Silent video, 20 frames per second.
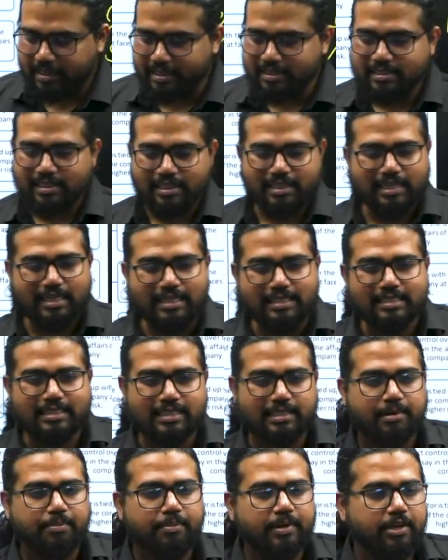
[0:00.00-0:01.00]
is
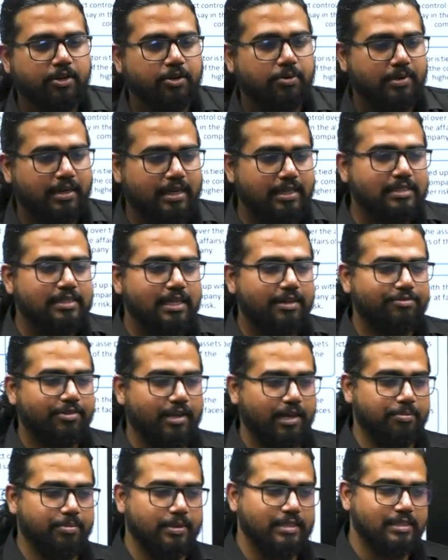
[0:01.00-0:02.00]
considerably lower, less than
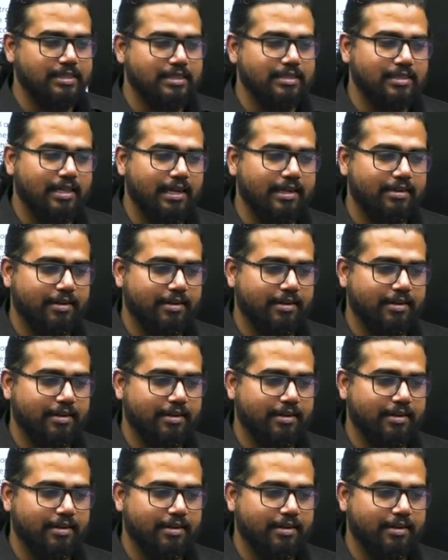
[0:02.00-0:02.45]
5%, that